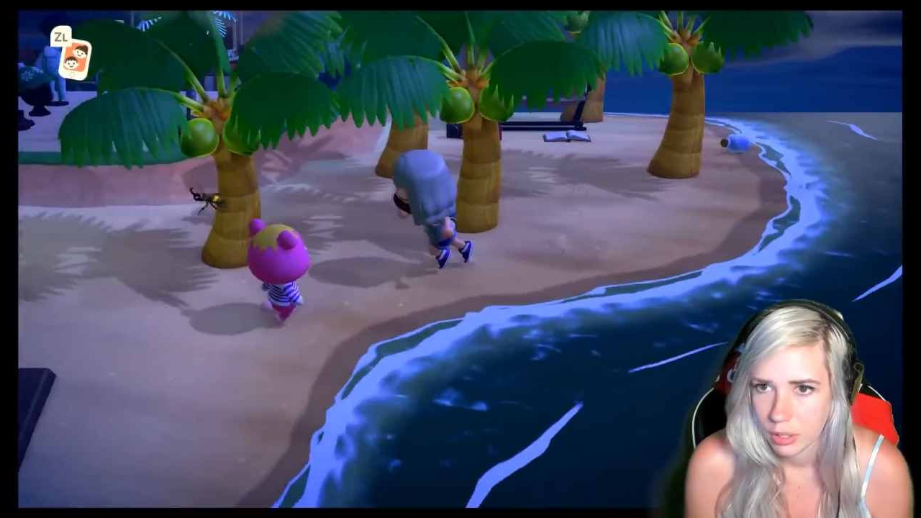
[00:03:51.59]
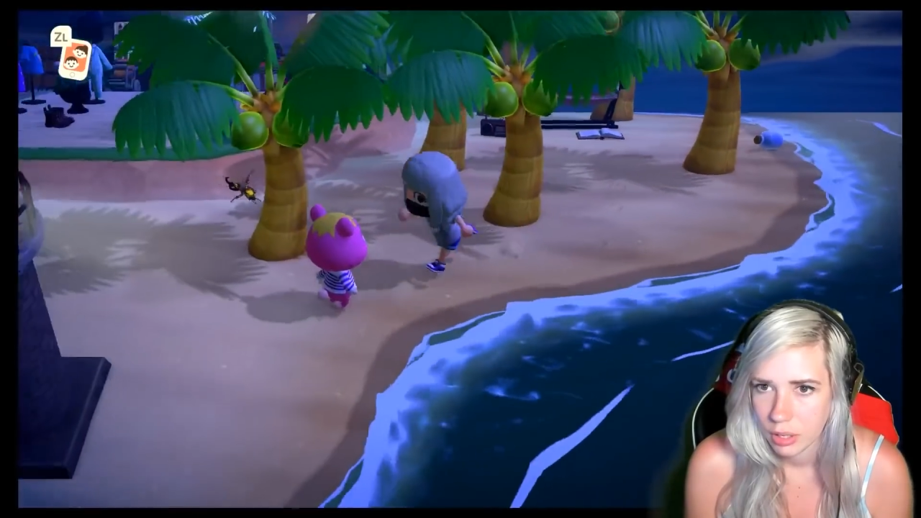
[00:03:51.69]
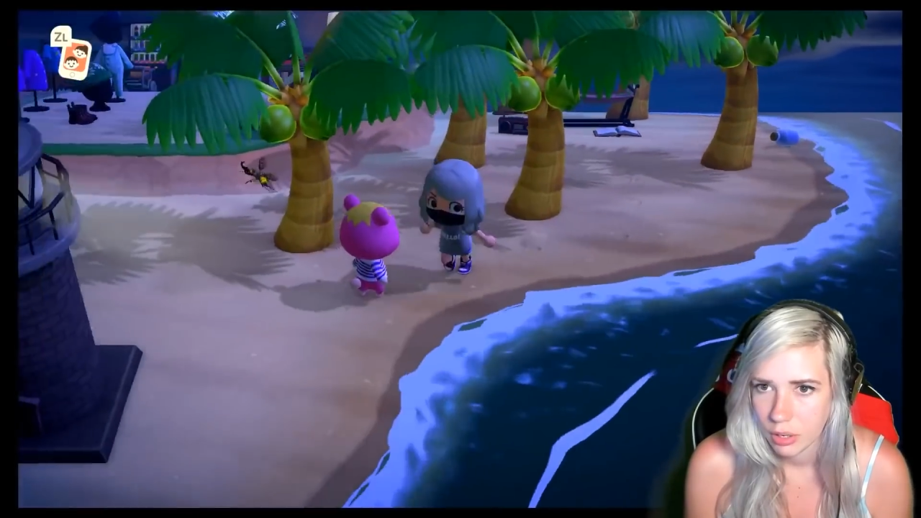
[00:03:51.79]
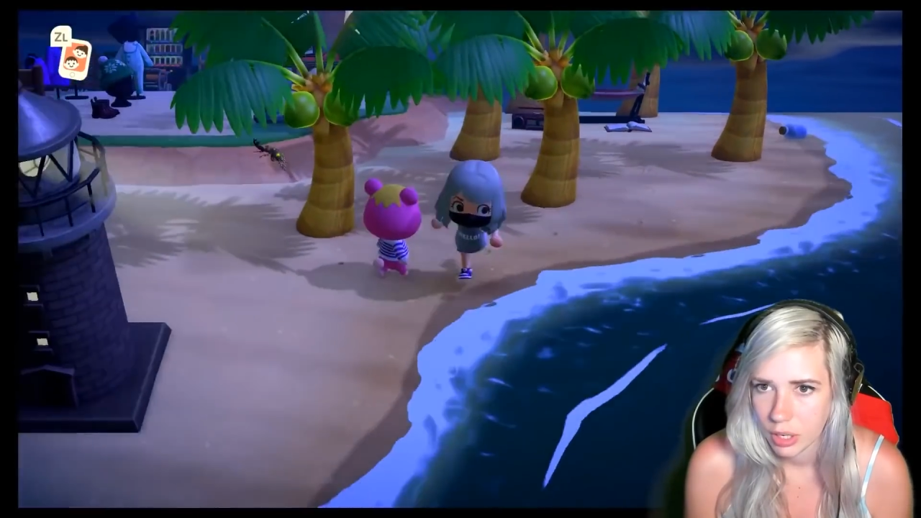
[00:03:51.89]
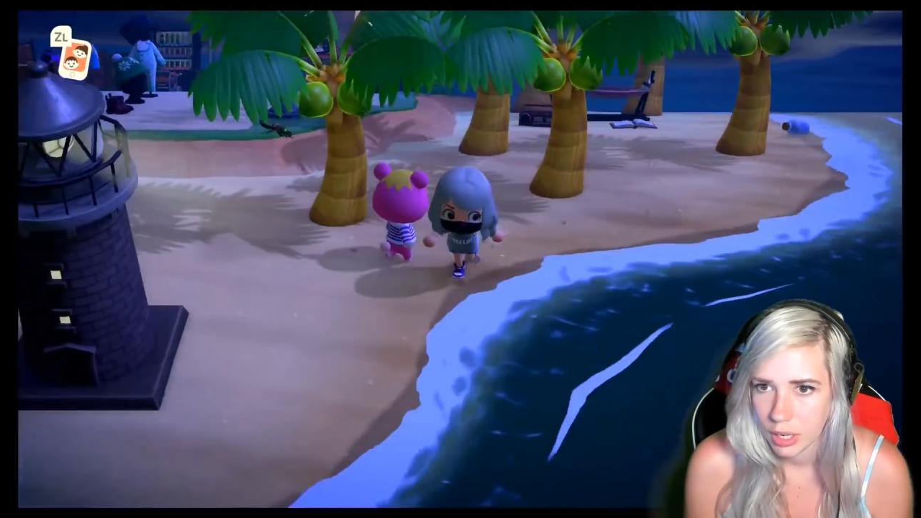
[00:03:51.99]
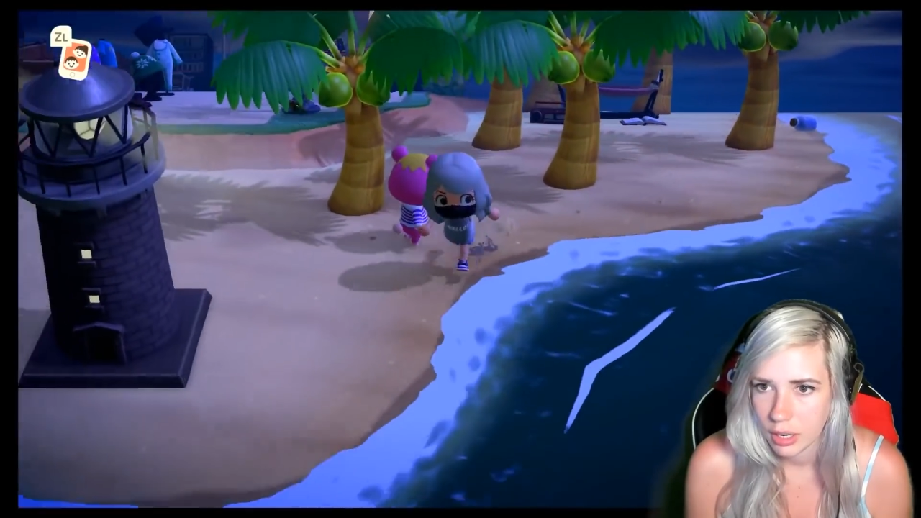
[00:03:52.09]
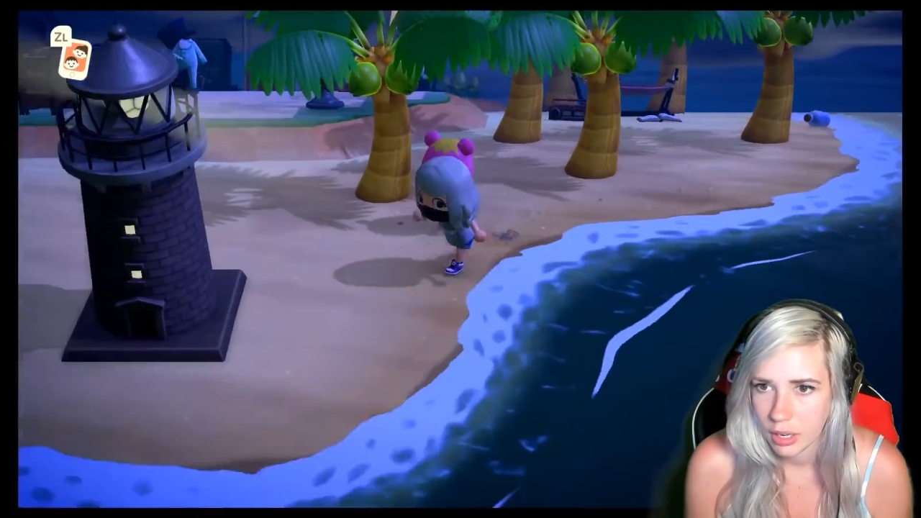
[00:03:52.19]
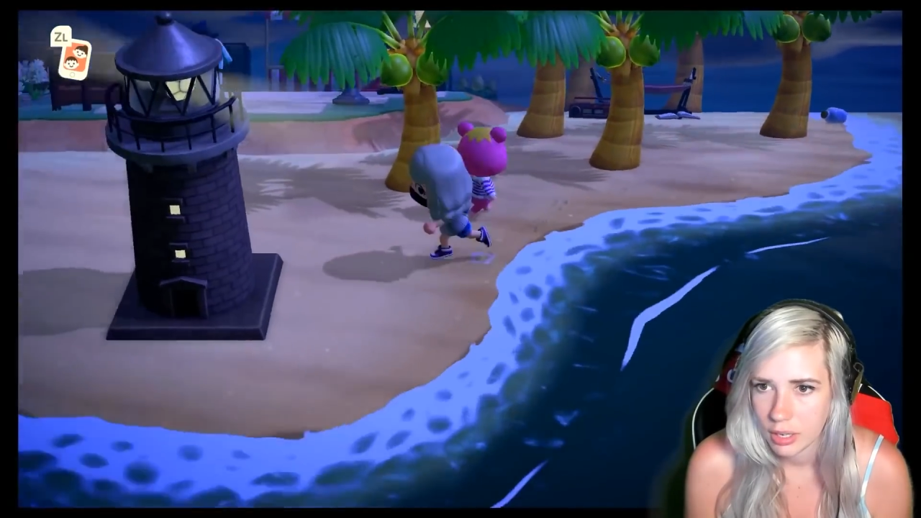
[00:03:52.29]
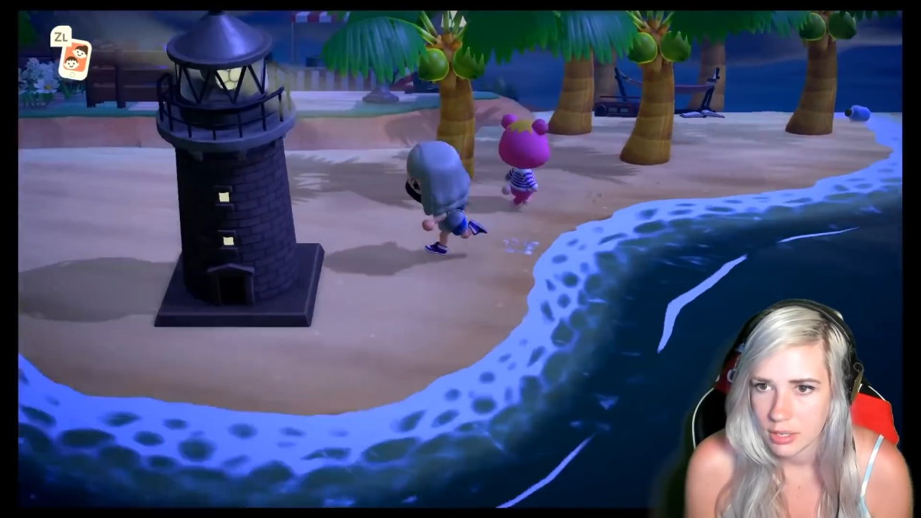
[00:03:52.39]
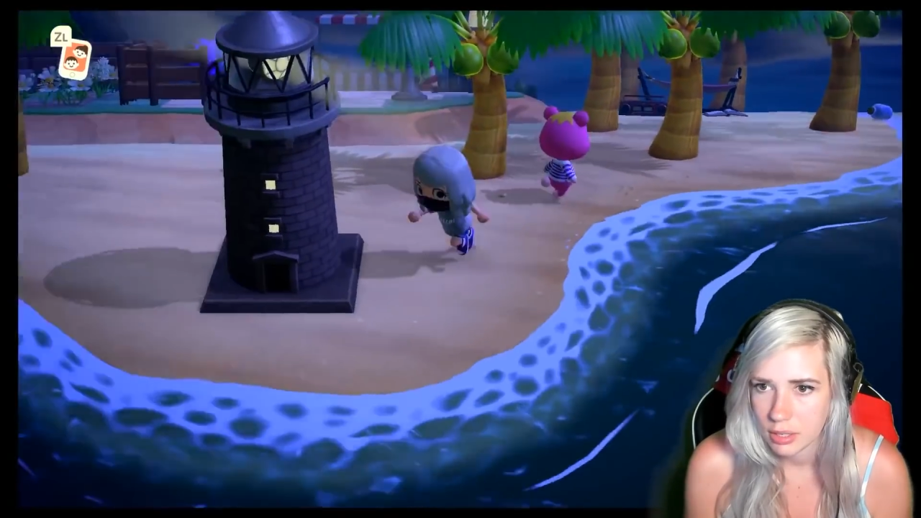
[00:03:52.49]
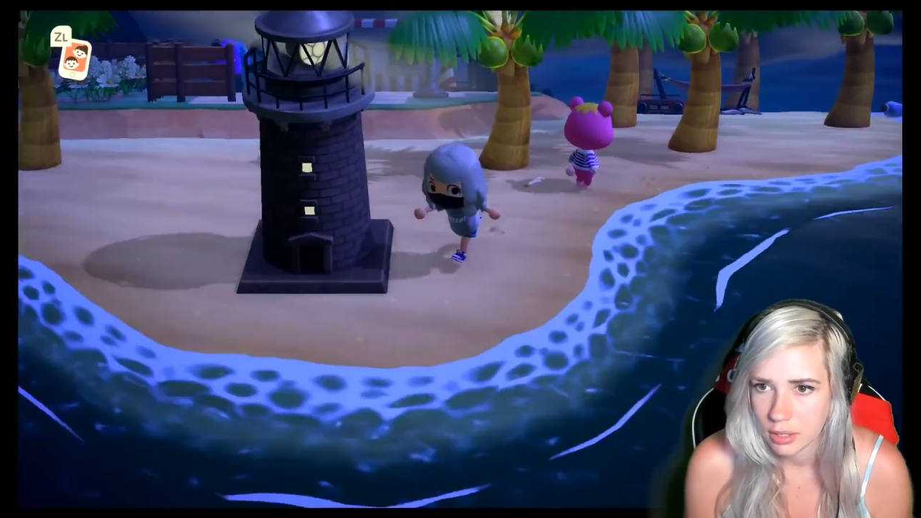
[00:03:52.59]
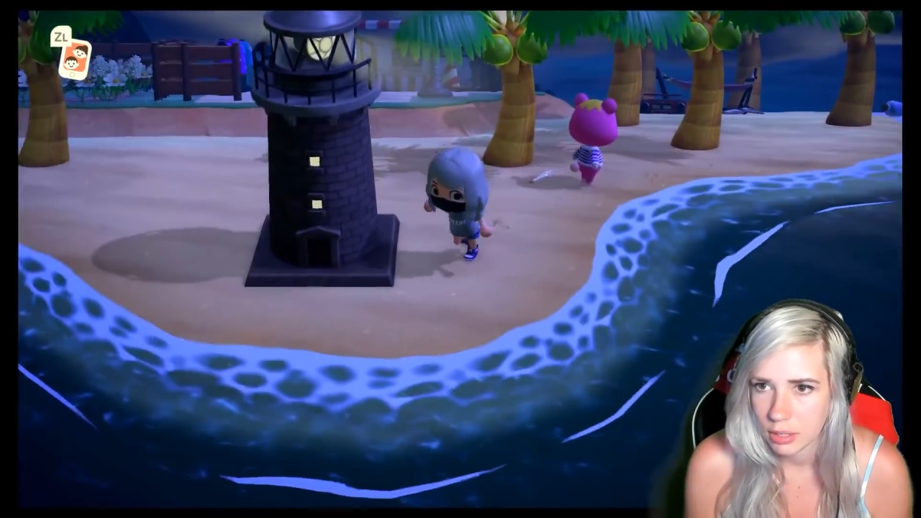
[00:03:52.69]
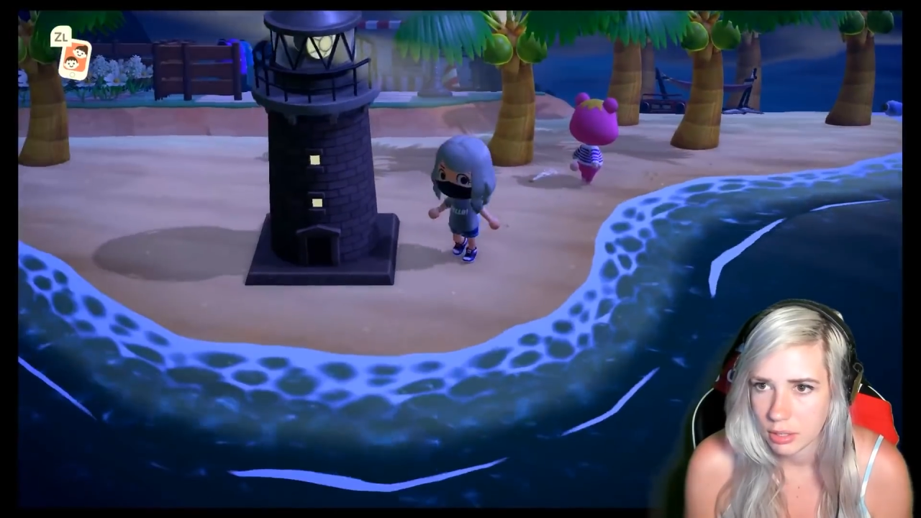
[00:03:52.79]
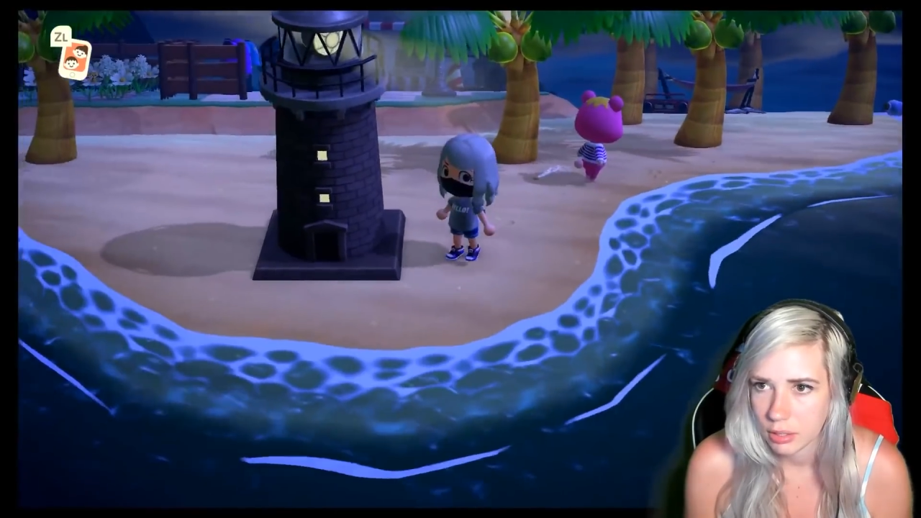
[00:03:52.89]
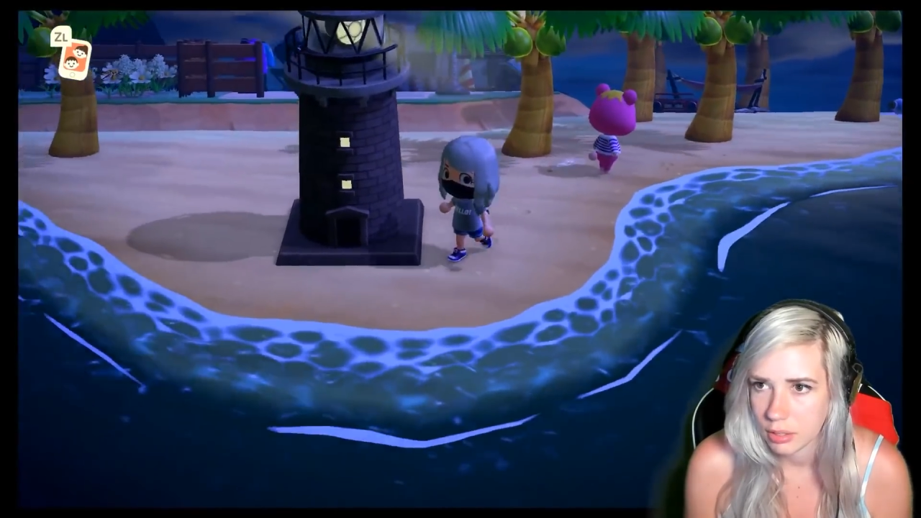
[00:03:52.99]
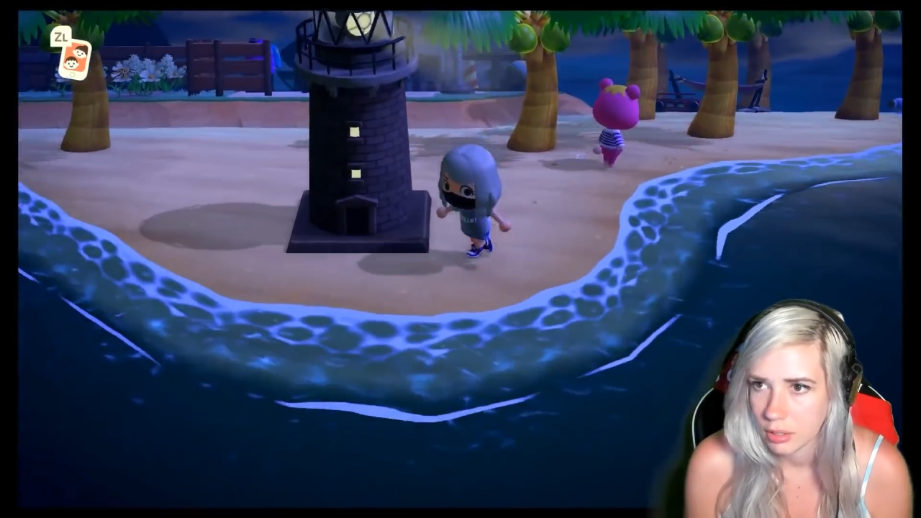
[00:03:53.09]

coconuts and a little